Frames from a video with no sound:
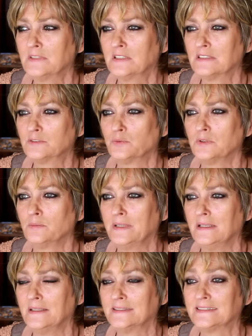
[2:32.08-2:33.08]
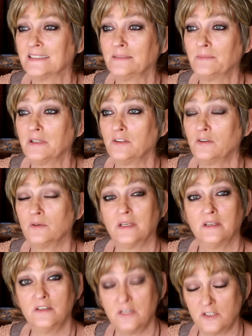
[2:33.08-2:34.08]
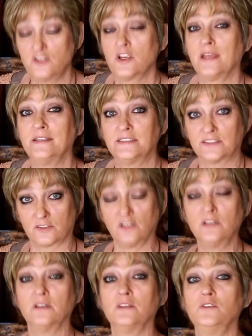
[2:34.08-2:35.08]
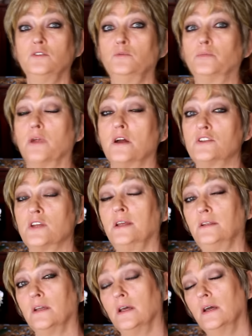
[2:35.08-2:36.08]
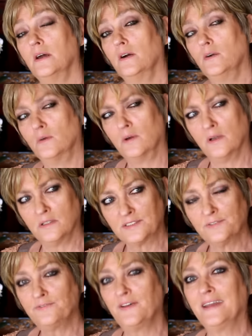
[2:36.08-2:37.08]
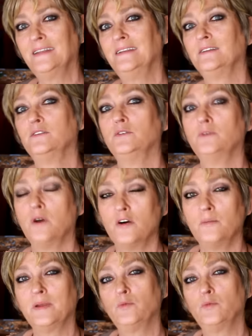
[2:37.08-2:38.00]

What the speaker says: This will be a time that you can initiate, start a new project, or also find a new home.